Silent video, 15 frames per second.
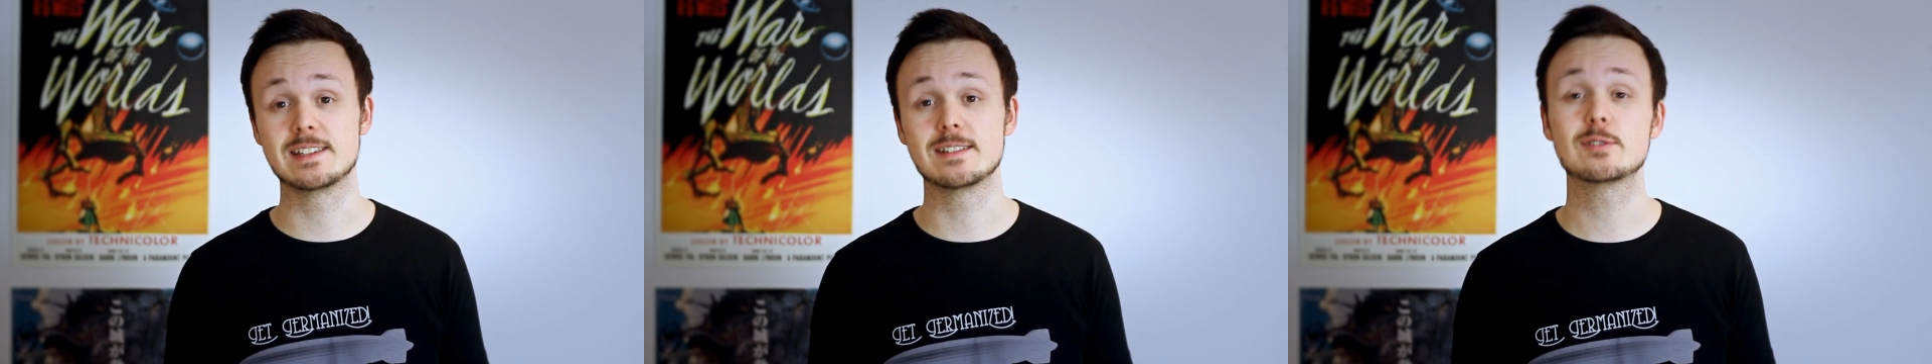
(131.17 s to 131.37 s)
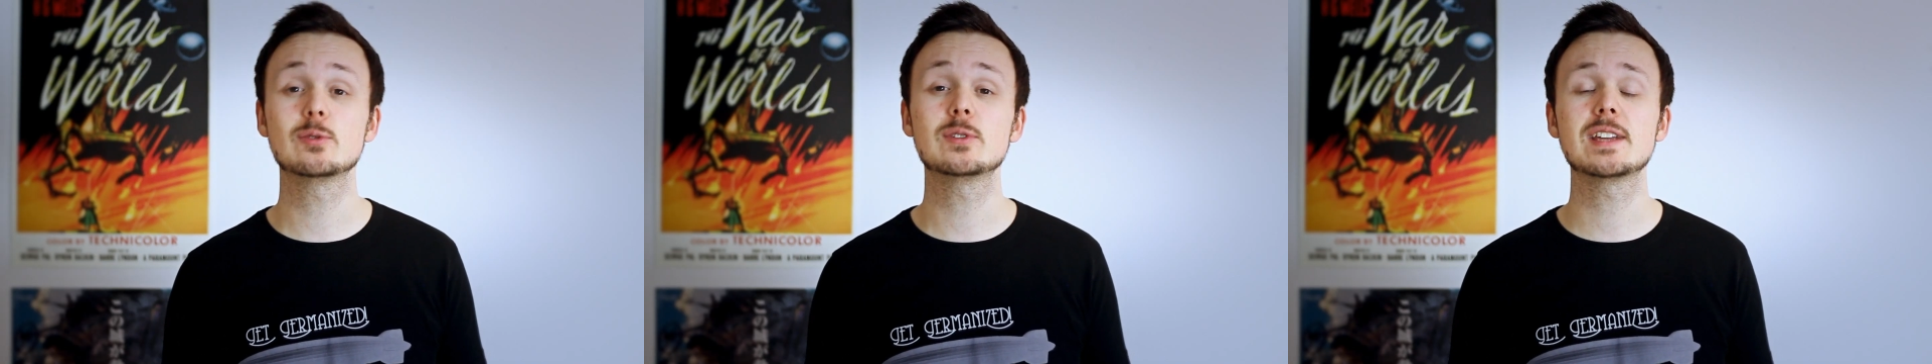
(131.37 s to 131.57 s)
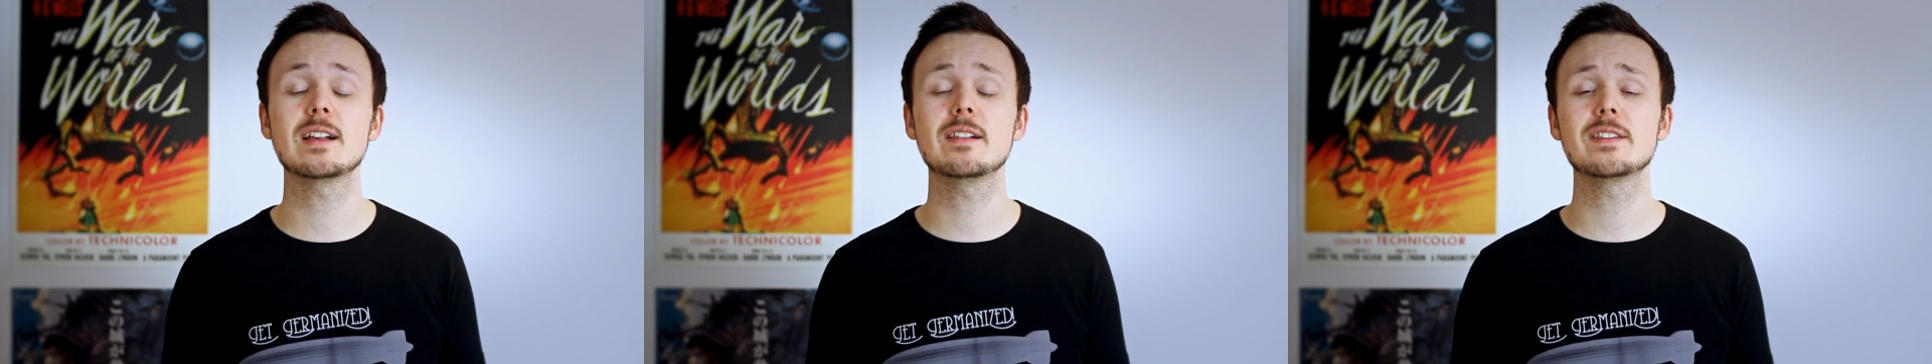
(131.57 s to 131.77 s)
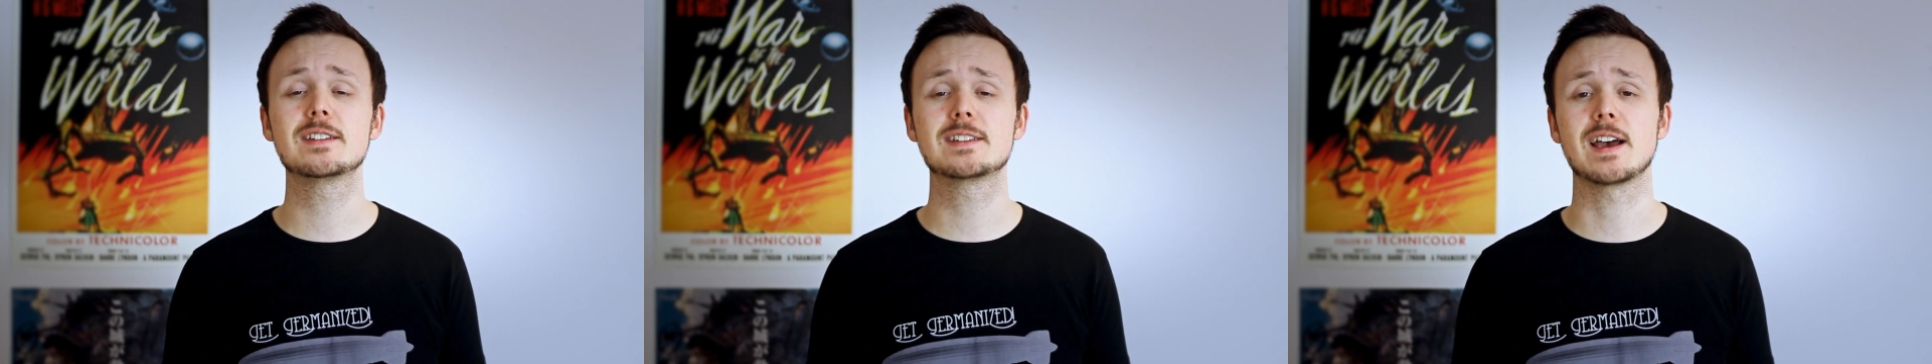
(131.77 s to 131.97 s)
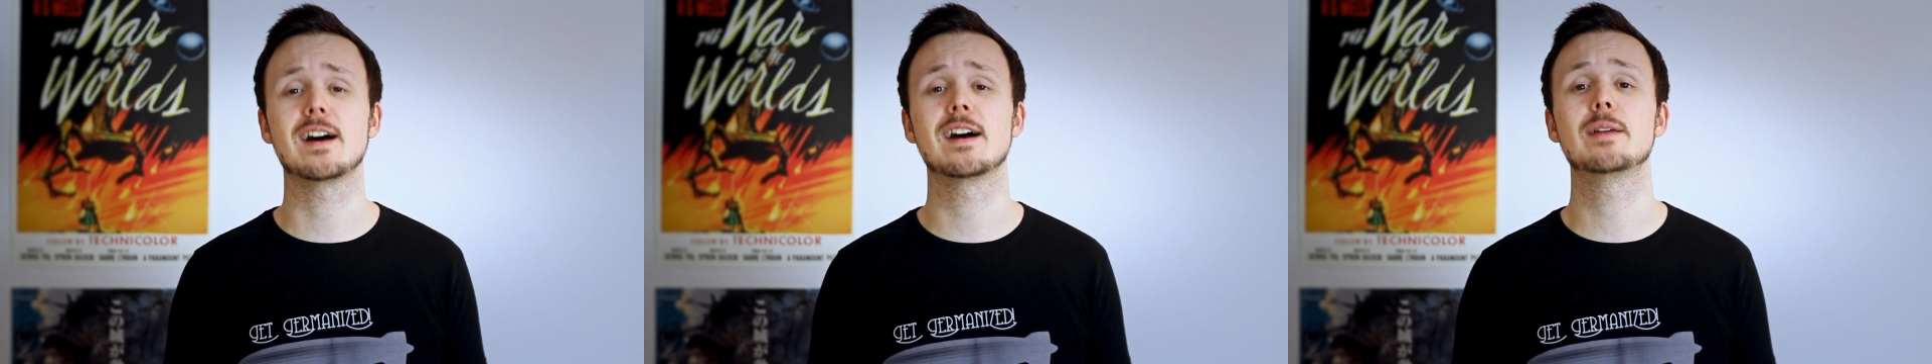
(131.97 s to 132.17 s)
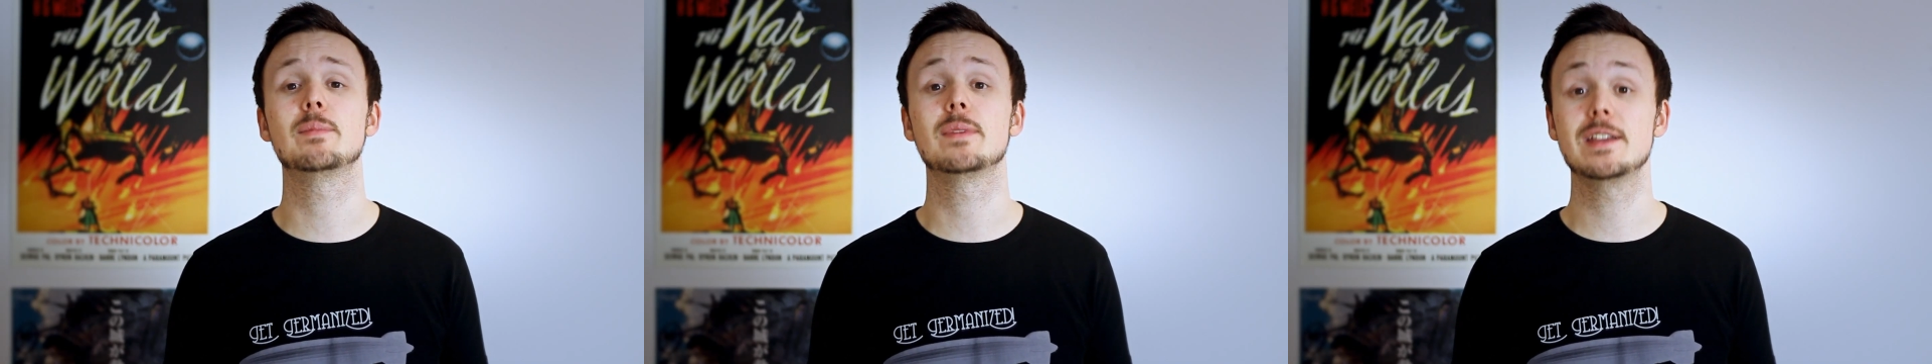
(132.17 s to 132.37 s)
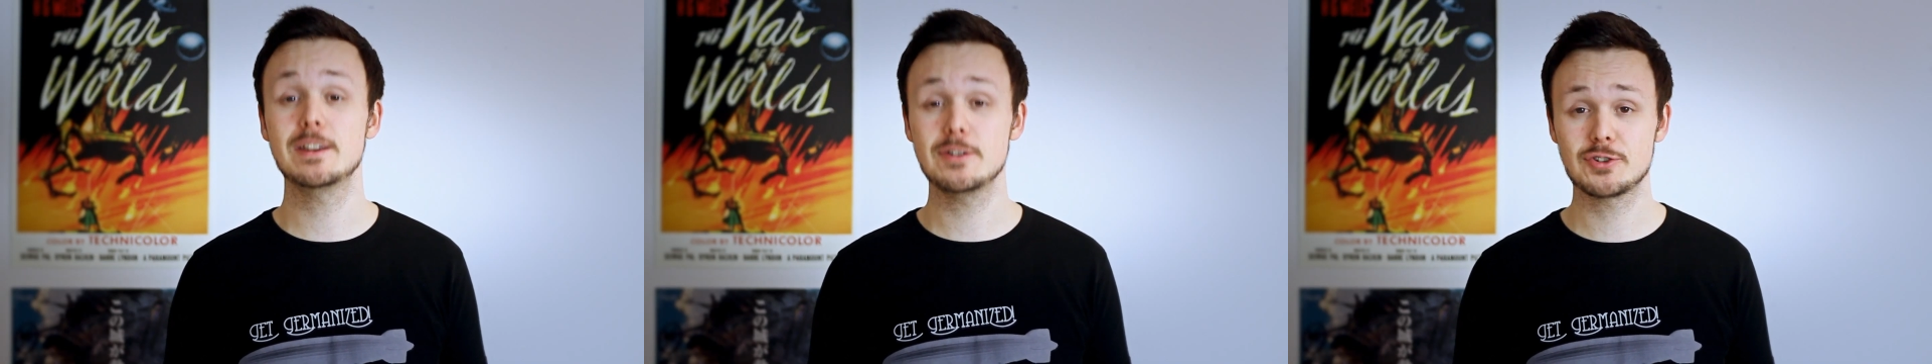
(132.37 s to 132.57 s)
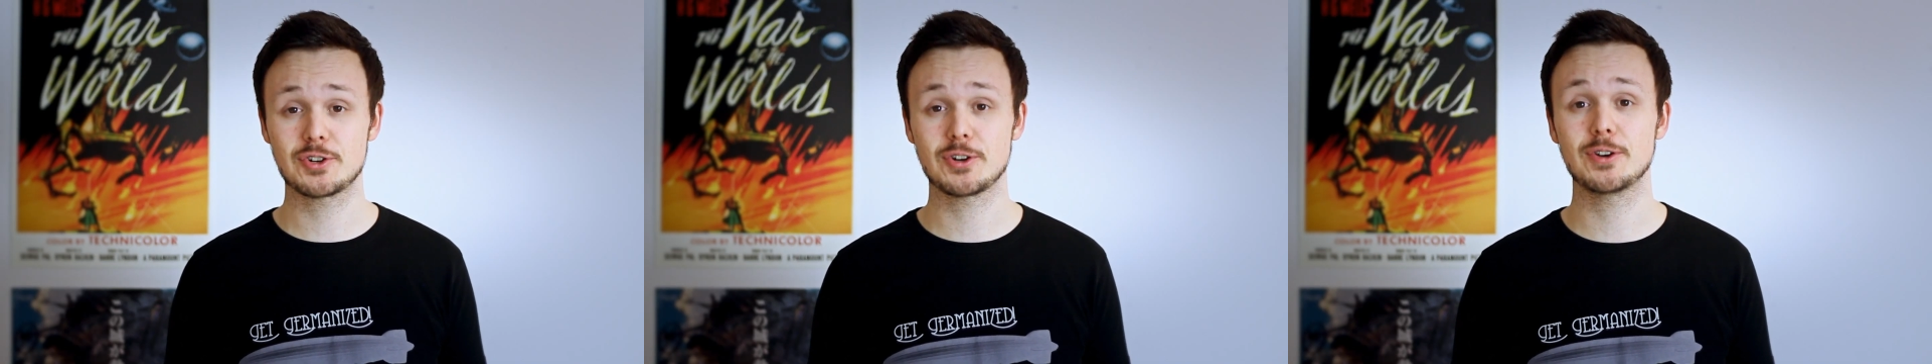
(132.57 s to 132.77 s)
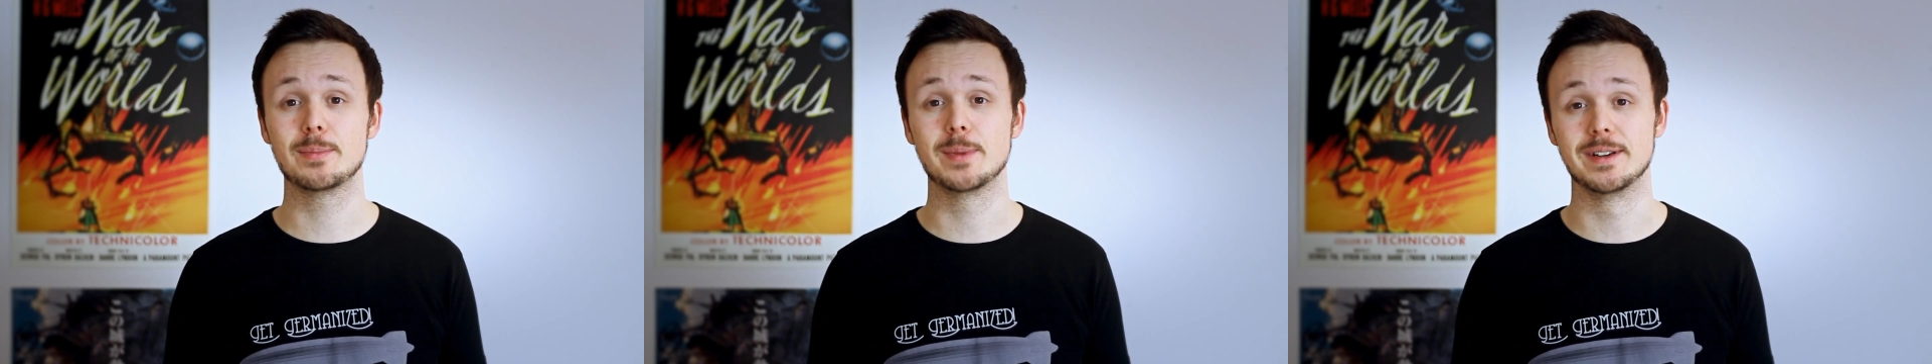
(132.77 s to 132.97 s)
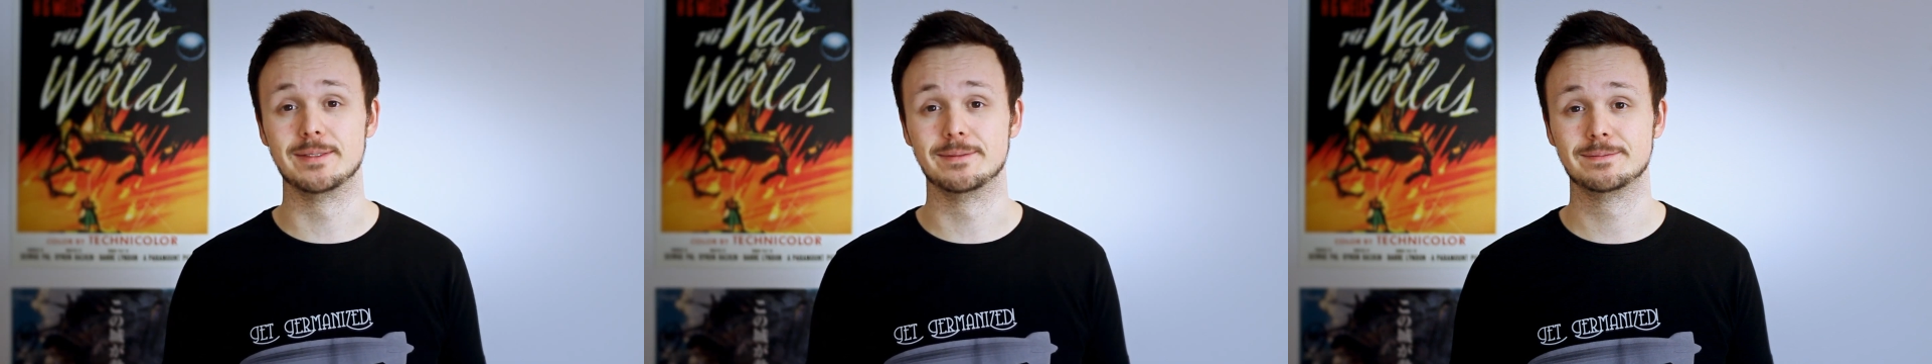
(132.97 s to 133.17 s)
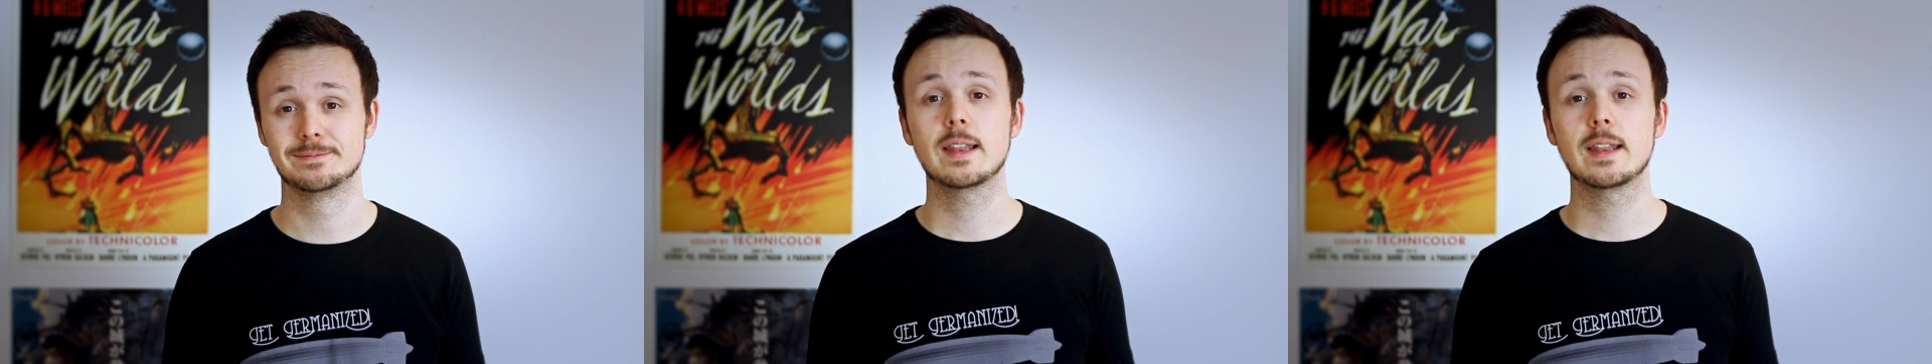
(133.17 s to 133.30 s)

to tell the time in German.